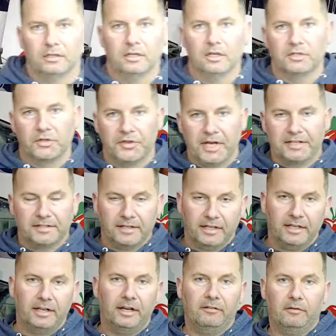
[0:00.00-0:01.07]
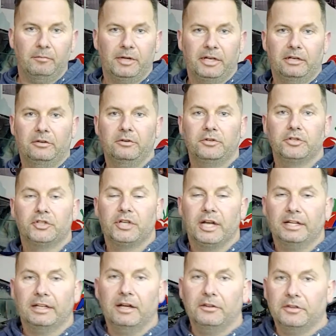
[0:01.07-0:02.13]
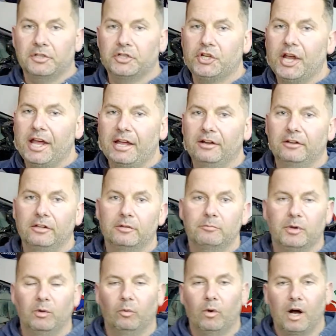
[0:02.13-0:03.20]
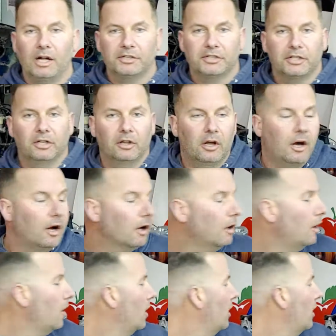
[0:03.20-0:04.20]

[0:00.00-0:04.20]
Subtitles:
So thanks again to everybody who's checked out the channel and been watching along.